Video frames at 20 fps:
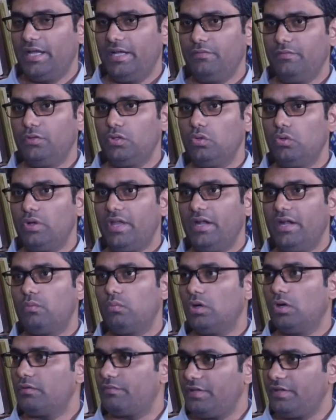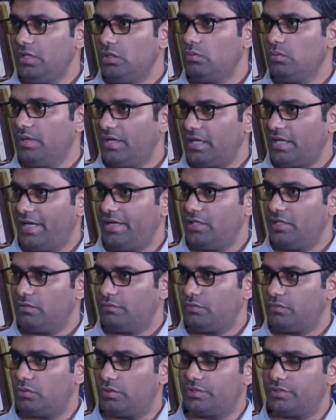And if you look at what we do at
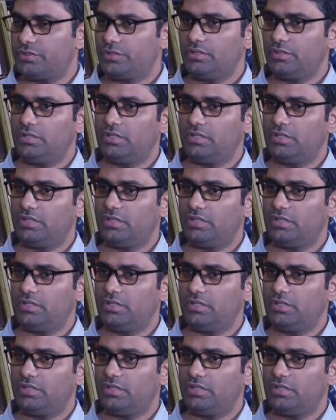IdeaForge,